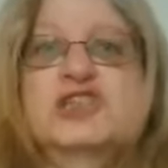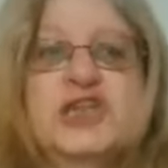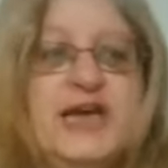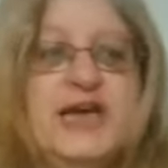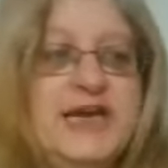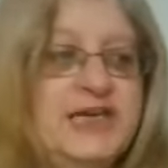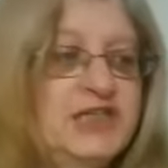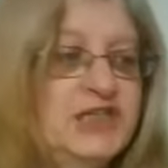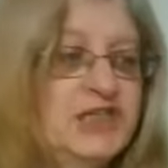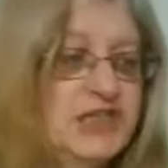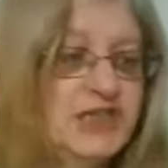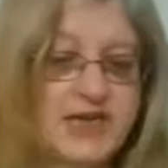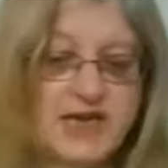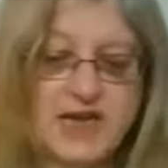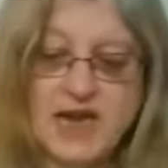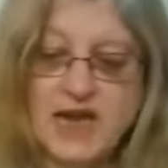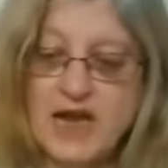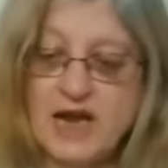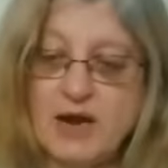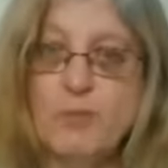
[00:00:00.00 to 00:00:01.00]
are
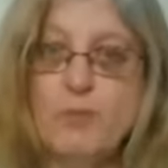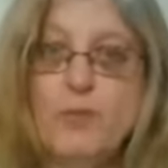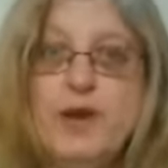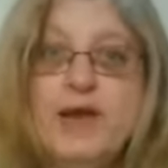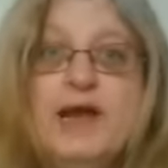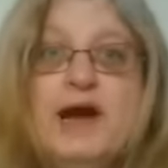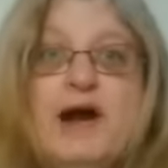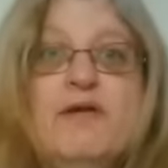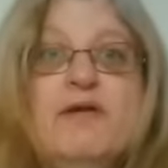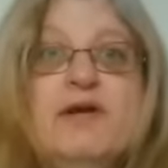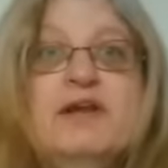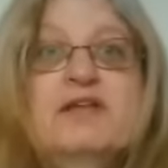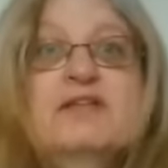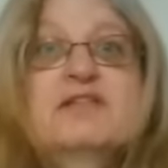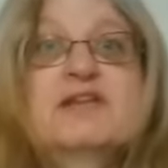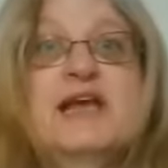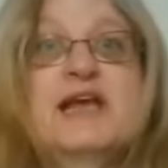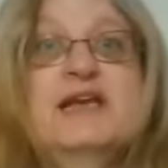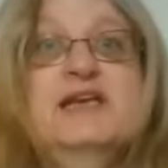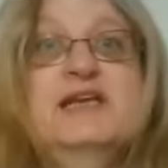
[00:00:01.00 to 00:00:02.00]
changing and we are
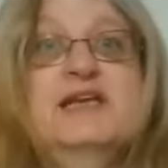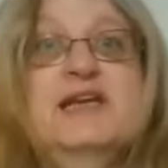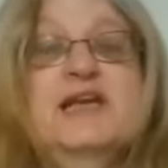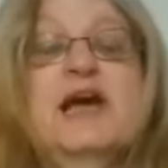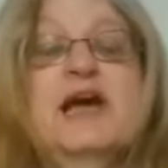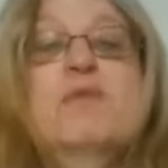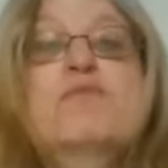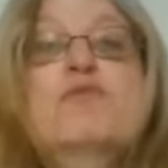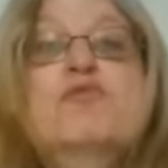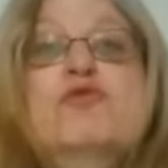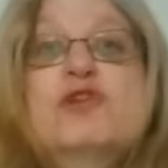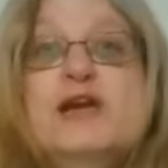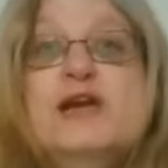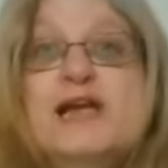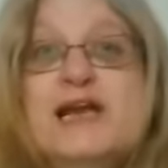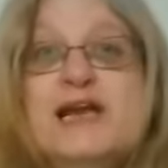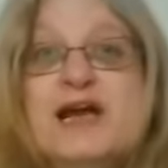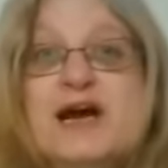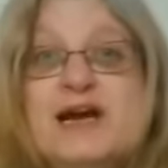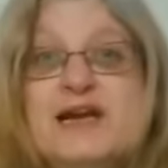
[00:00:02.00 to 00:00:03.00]
ascending and
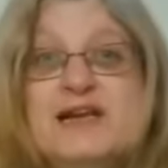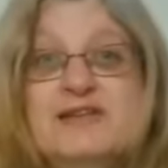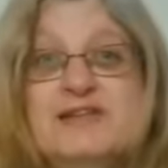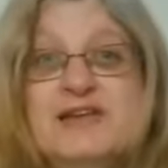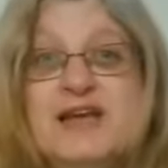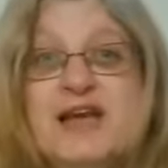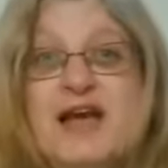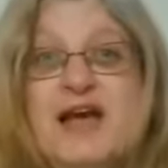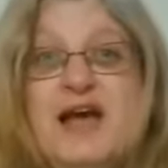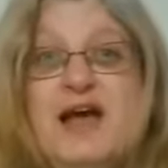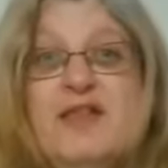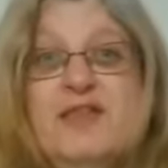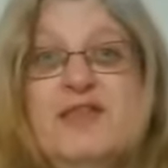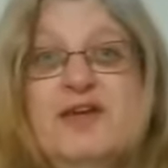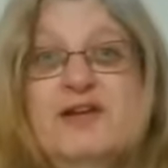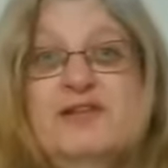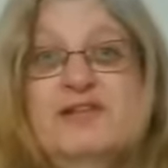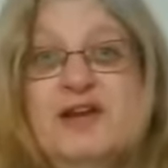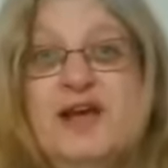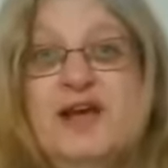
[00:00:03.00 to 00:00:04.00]
realizing
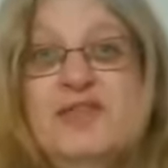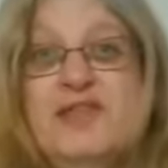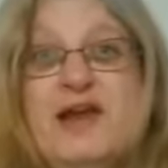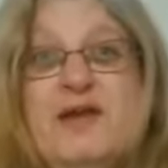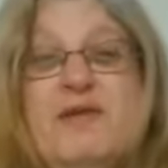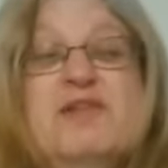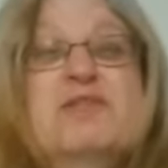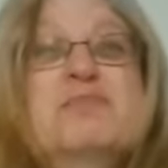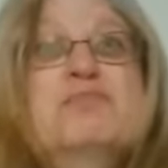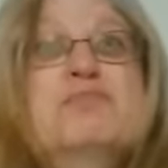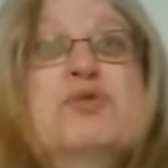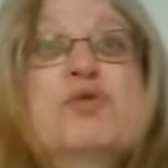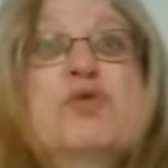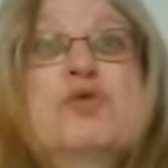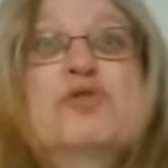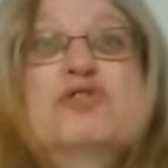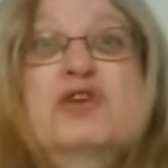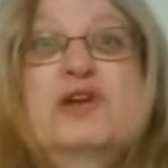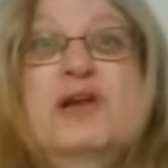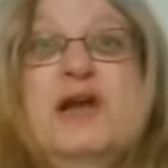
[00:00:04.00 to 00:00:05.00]
that there is
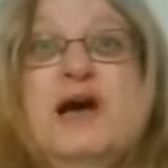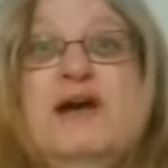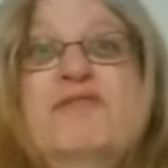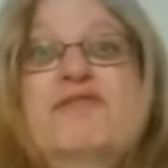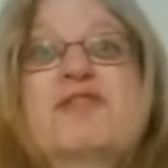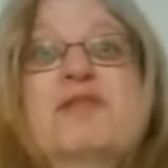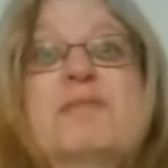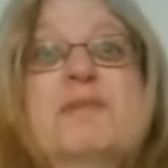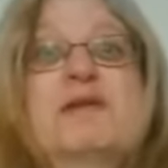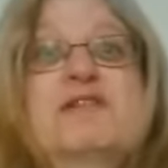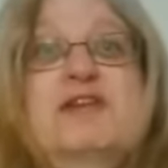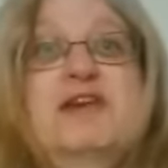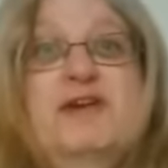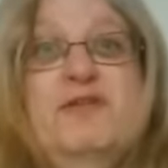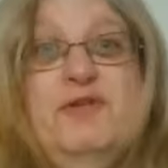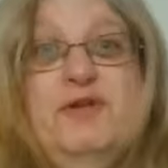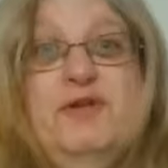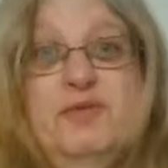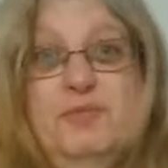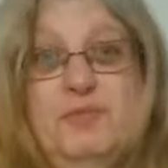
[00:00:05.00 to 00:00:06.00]
more to life than the
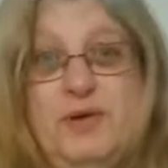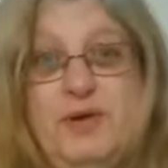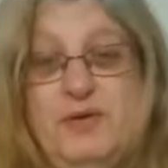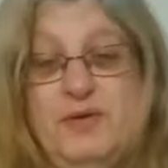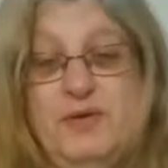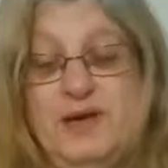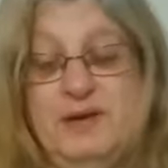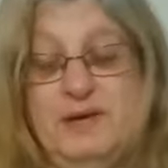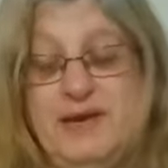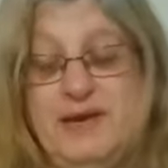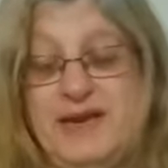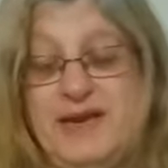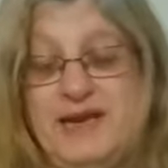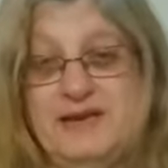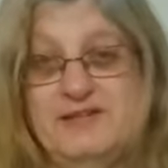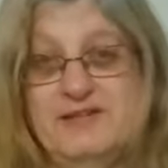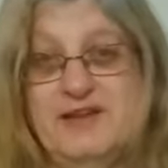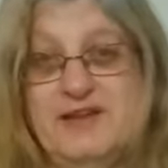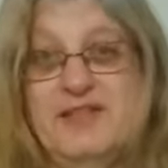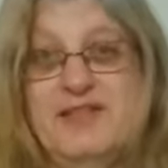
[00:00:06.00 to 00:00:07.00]
material
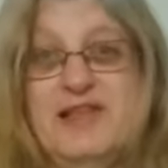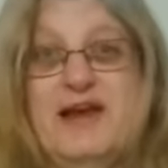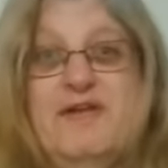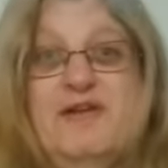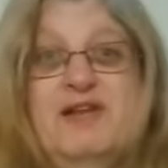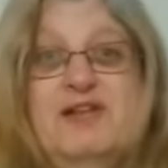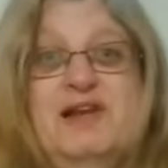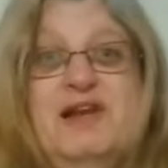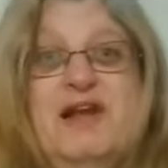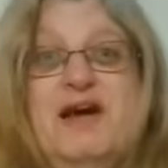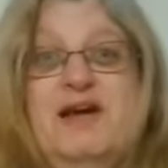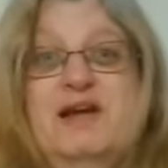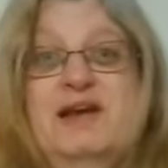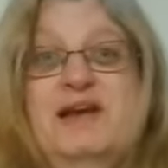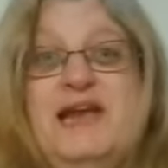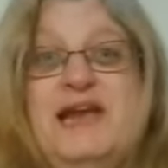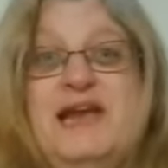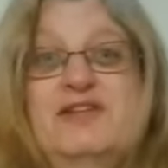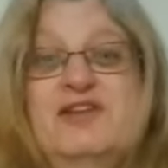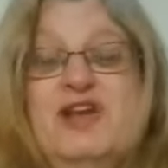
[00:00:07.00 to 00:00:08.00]
needs. There is a
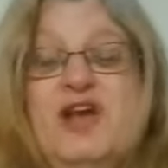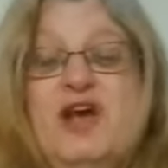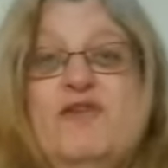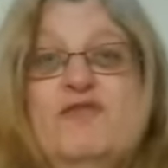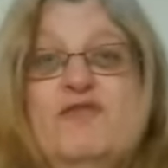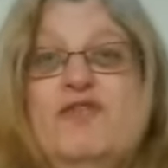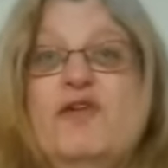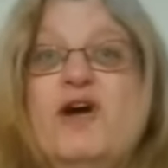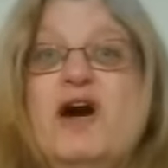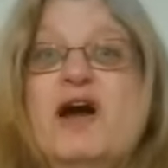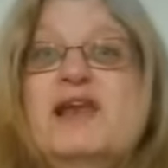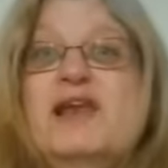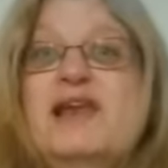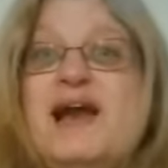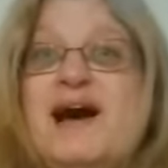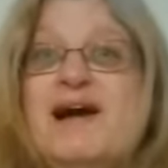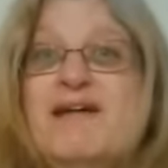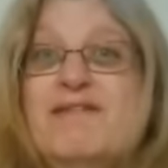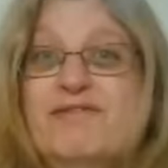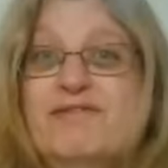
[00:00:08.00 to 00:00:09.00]
need for our
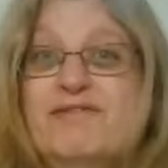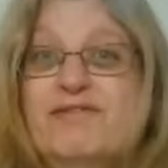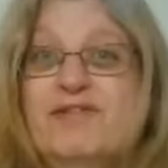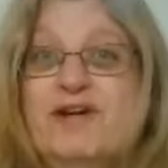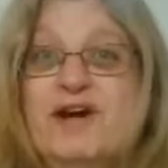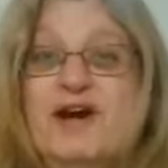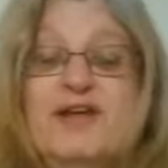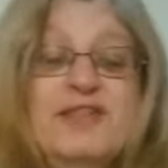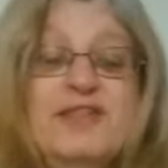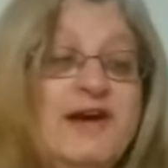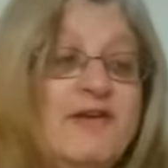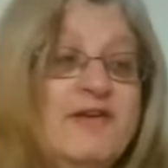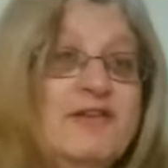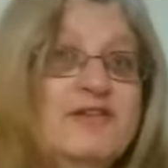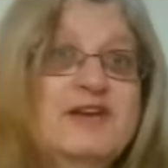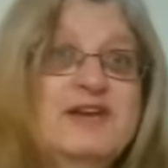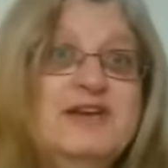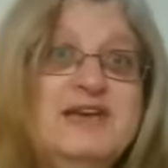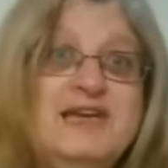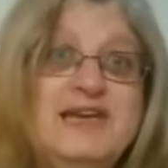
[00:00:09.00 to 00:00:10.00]
love. There
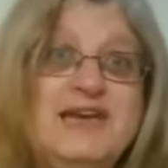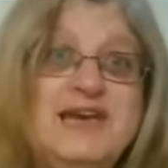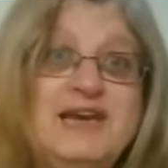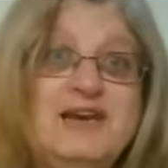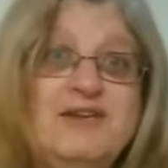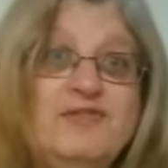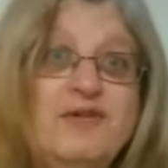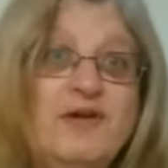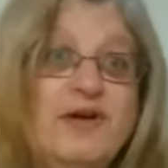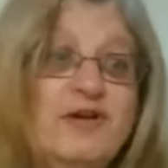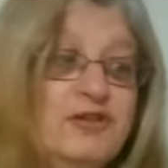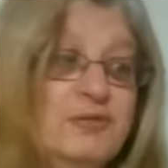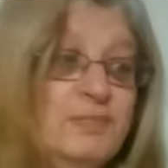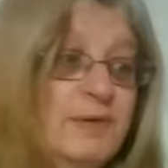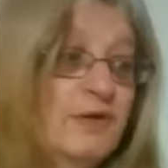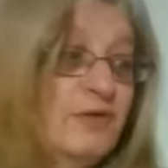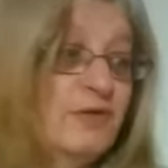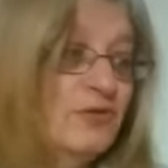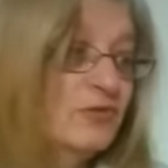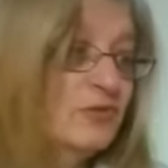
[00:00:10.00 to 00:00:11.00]
is a need for our
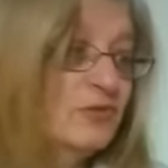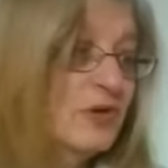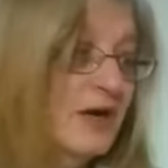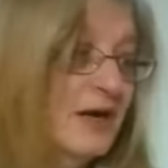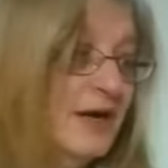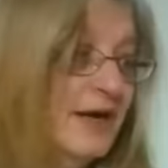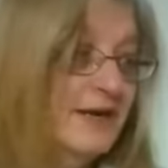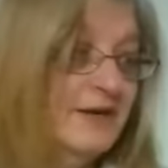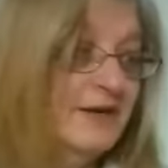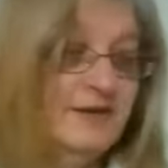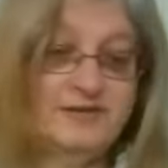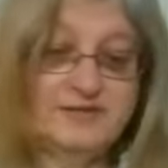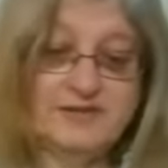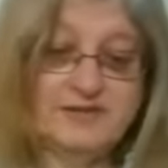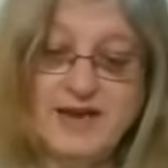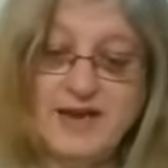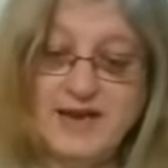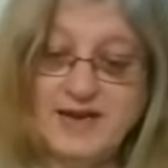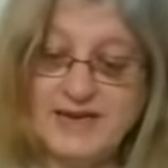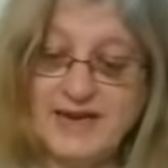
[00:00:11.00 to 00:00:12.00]
spiritual
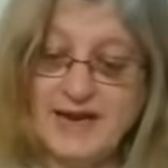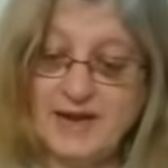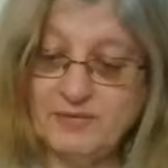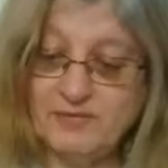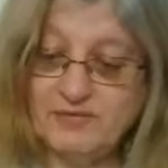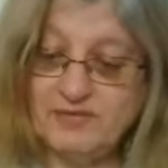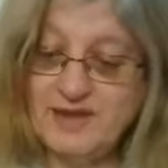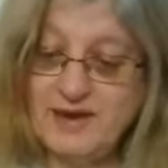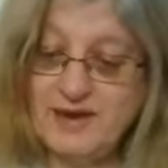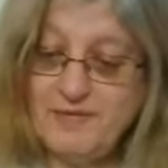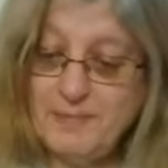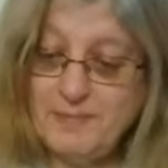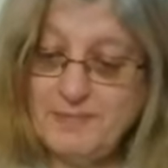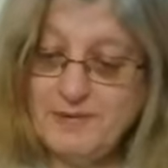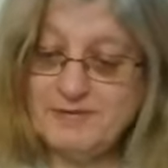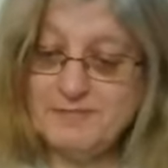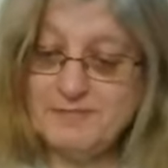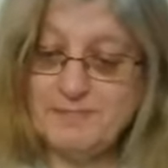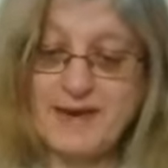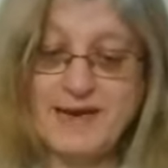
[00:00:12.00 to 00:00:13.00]
guidance. Now,
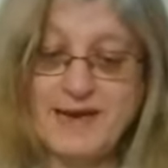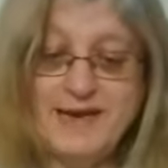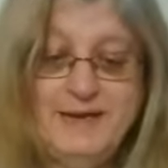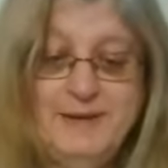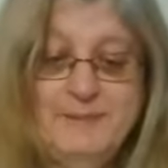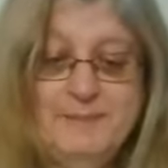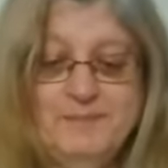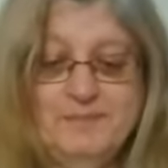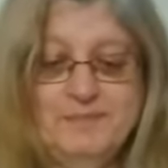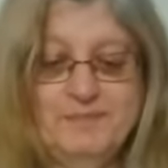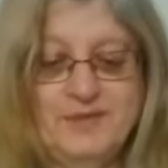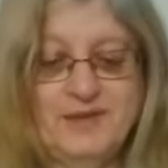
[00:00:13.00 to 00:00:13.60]
Serapis Bey,